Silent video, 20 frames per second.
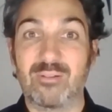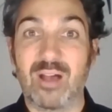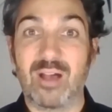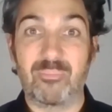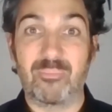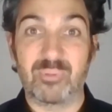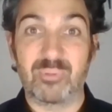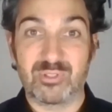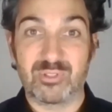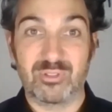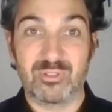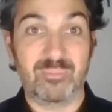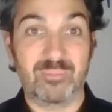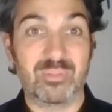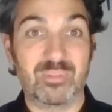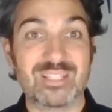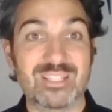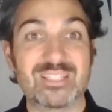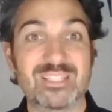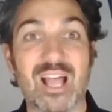opportunity,
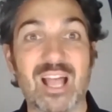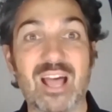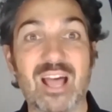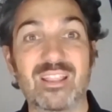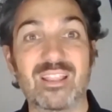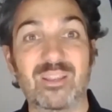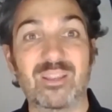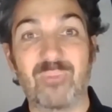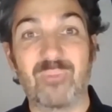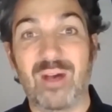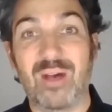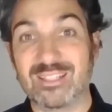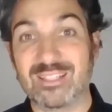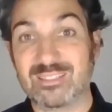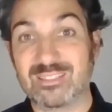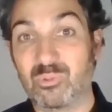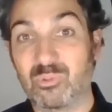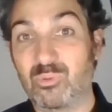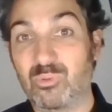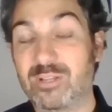but it's not an
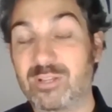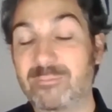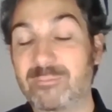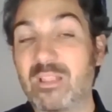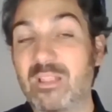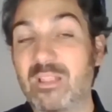impossible one.